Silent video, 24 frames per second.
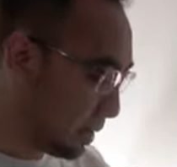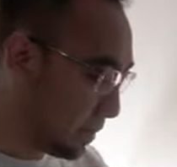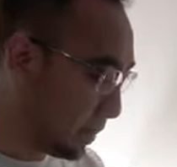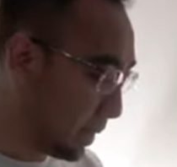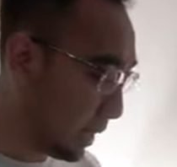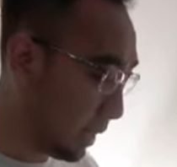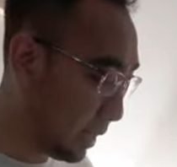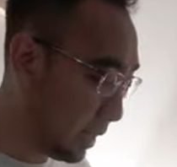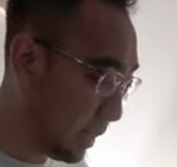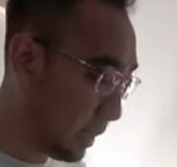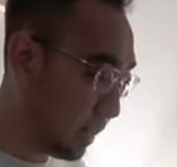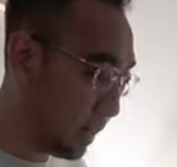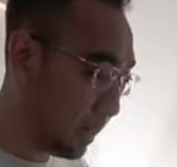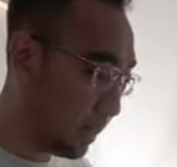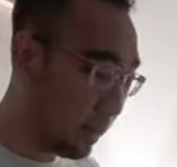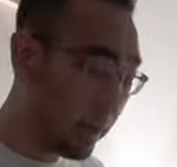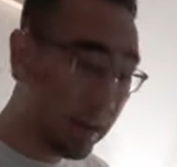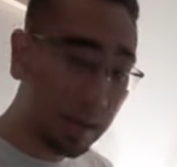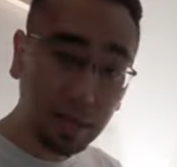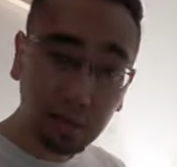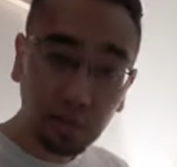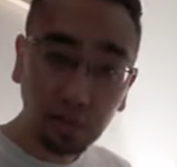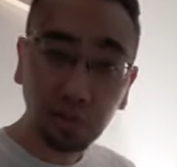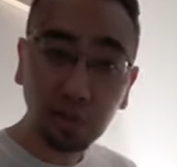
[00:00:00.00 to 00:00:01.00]
but it
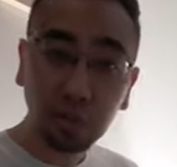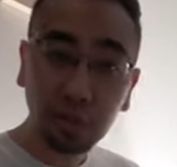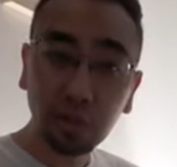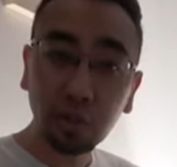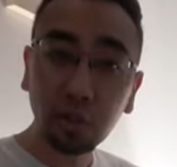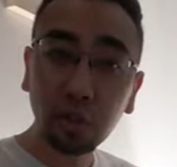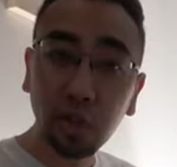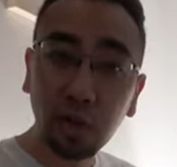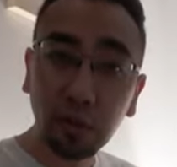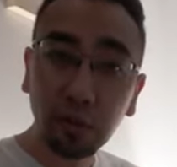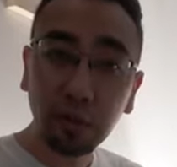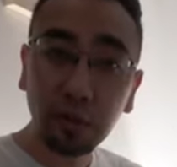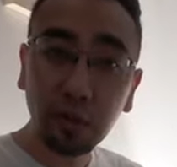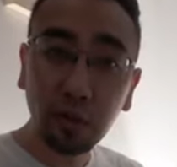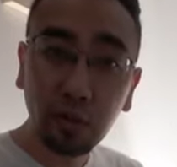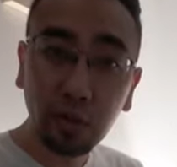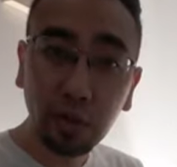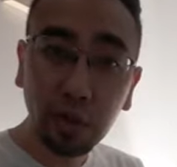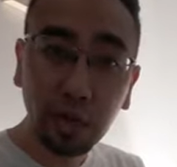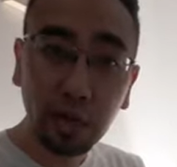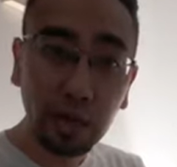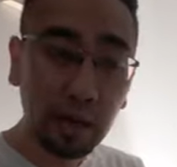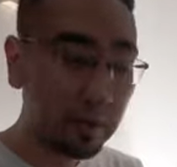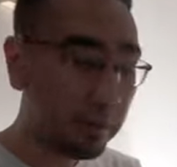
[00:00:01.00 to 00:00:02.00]
does the job
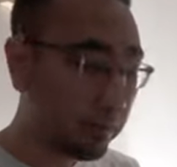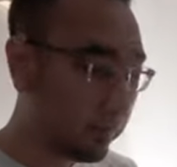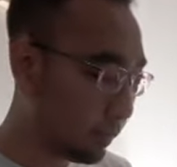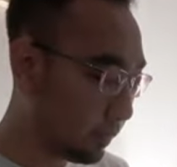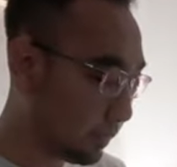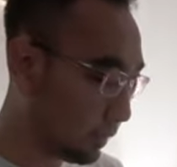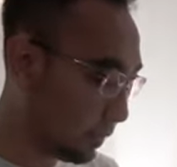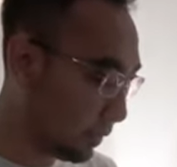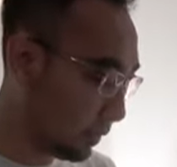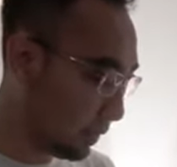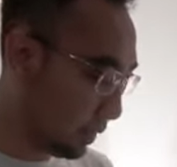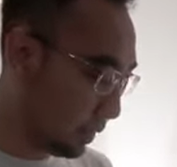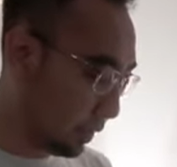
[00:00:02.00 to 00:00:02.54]
good enough.